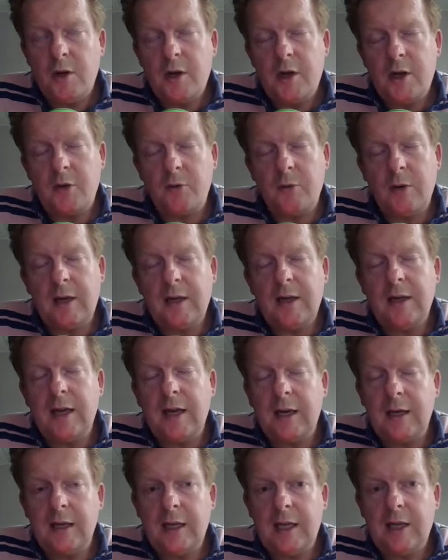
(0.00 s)
a greater
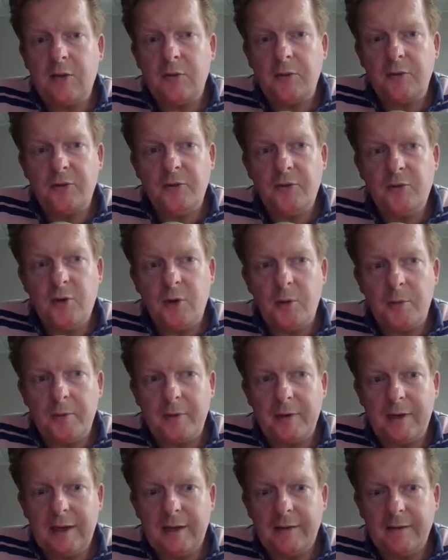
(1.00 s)
than and equal to
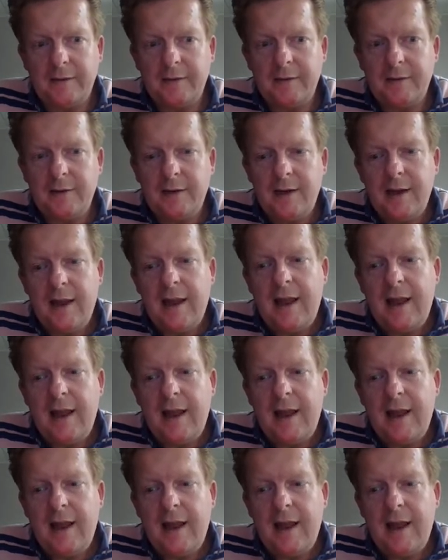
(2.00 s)
operator,